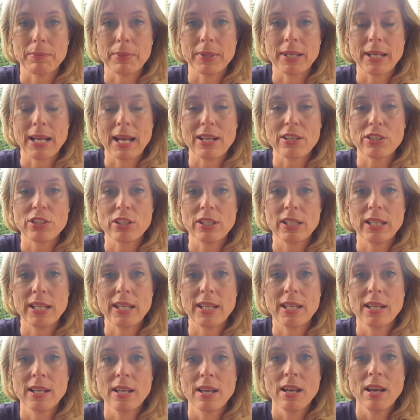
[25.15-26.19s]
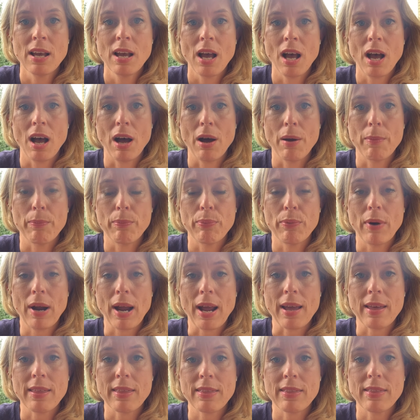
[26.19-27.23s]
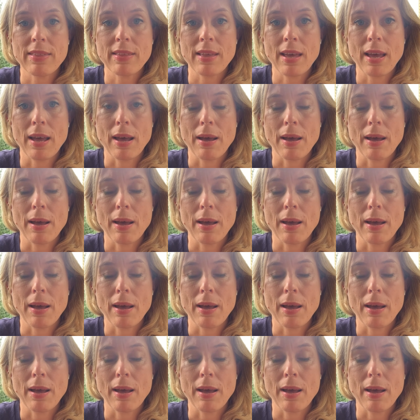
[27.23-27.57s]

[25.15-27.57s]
but actually our breath